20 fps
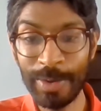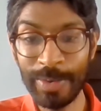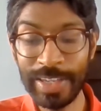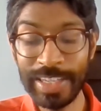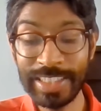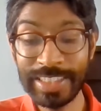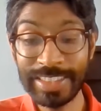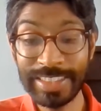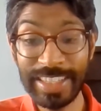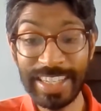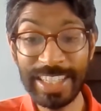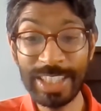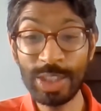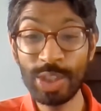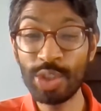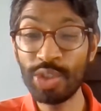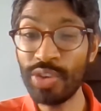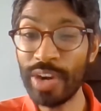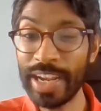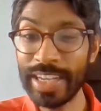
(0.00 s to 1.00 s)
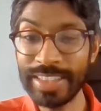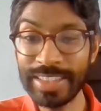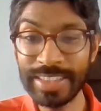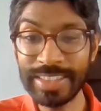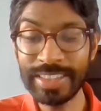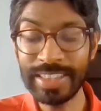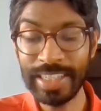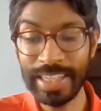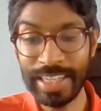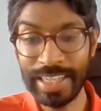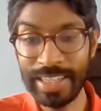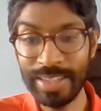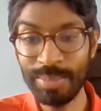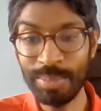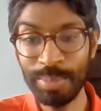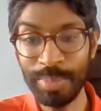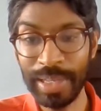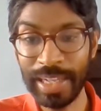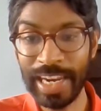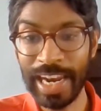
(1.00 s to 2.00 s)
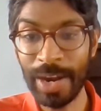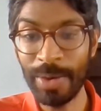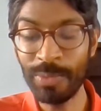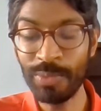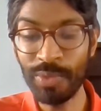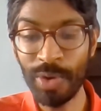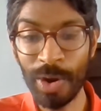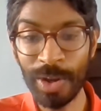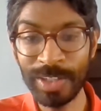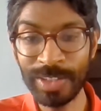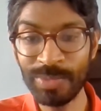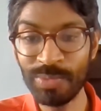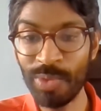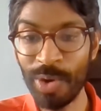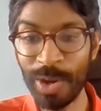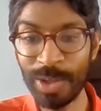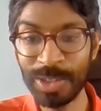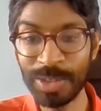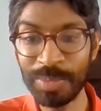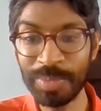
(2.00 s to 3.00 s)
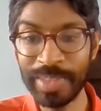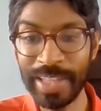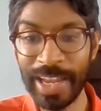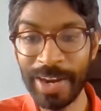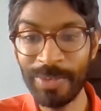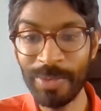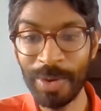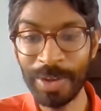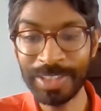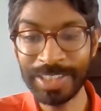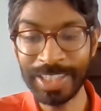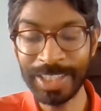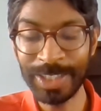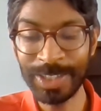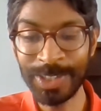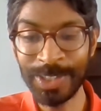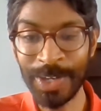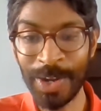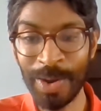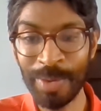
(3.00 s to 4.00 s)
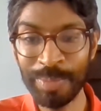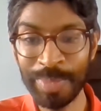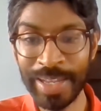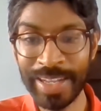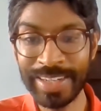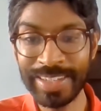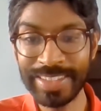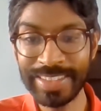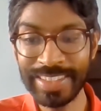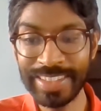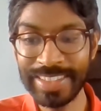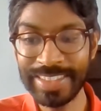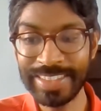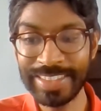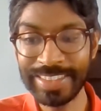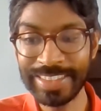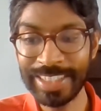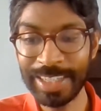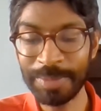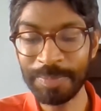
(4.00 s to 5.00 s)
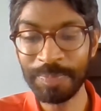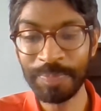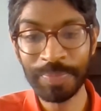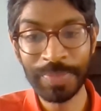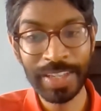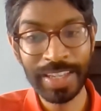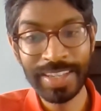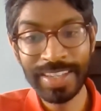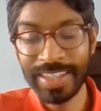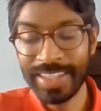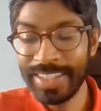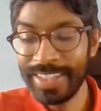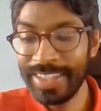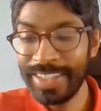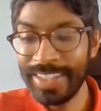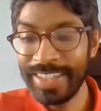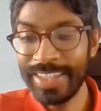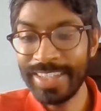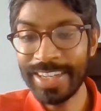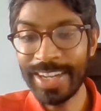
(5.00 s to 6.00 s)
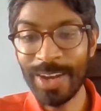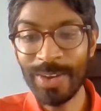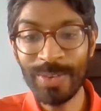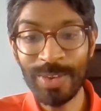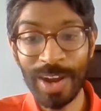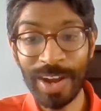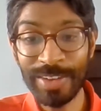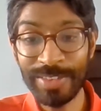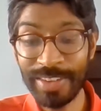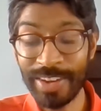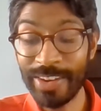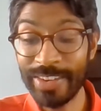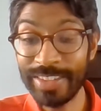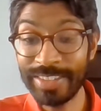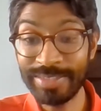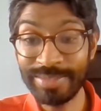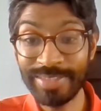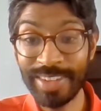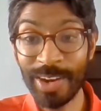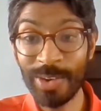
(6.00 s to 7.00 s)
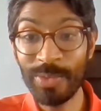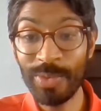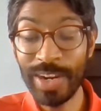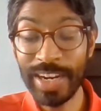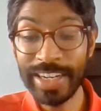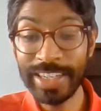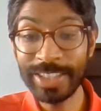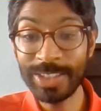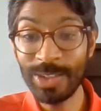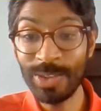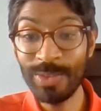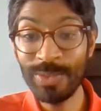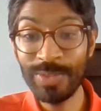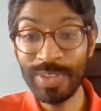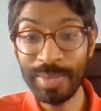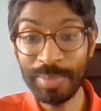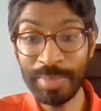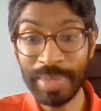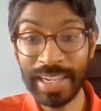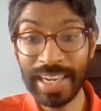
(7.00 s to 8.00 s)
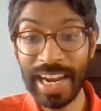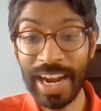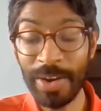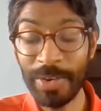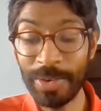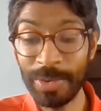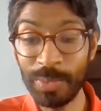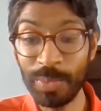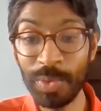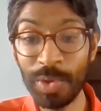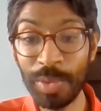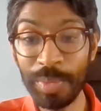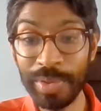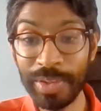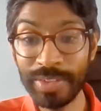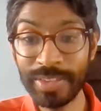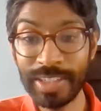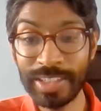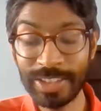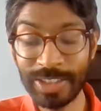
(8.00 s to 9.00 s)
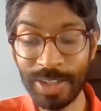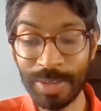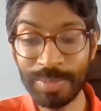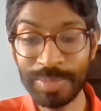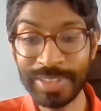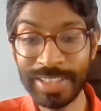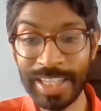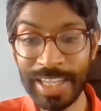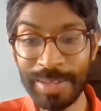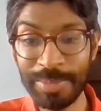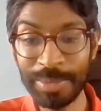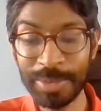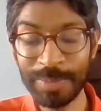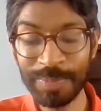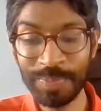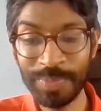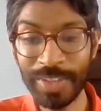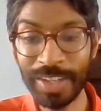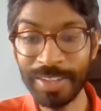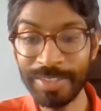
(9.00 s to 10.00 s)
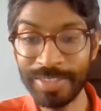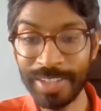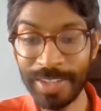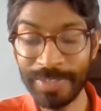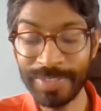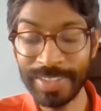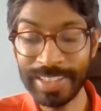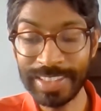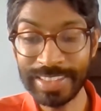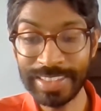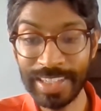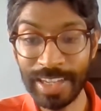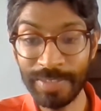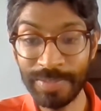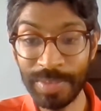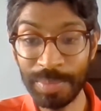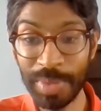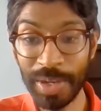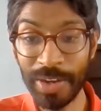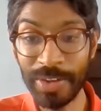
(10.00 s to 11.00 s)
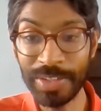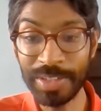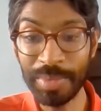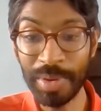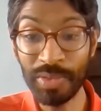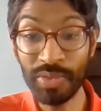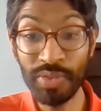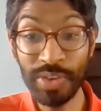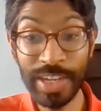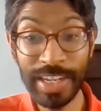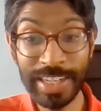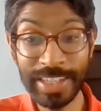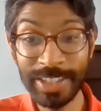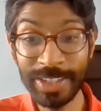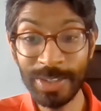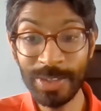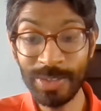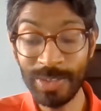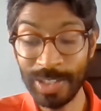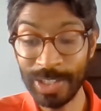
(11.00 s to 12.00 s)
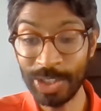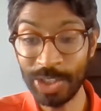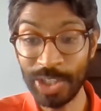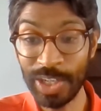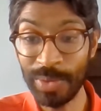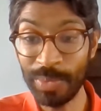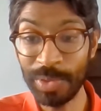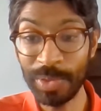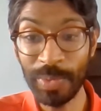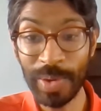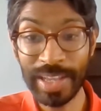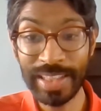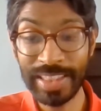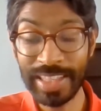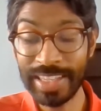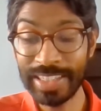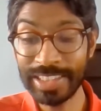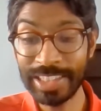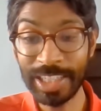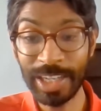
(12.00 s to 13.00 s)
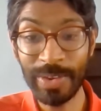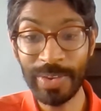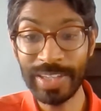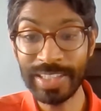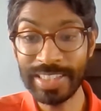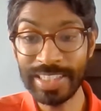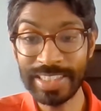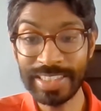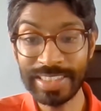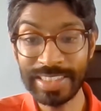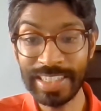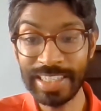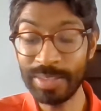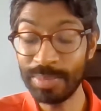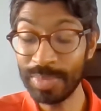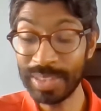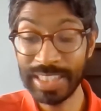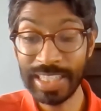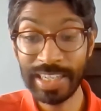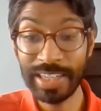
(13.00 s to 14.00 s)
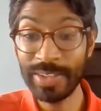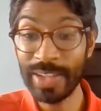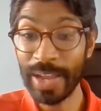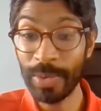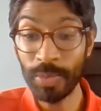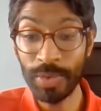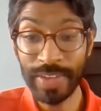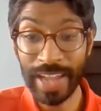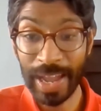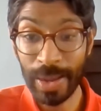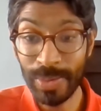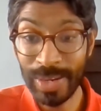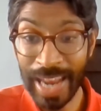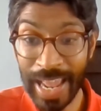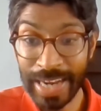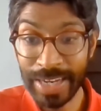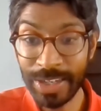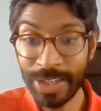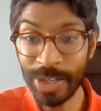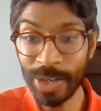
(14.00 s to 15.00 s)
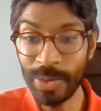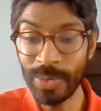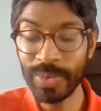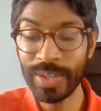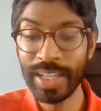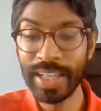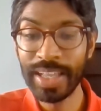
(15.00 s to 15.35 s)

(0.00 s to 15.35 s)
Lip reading: it's great to see McLaren right up there, right at the sharp end. And I really do think McLaren will be on that top step of the podium. I really do this year with the way things are going this season, particularly with how Lando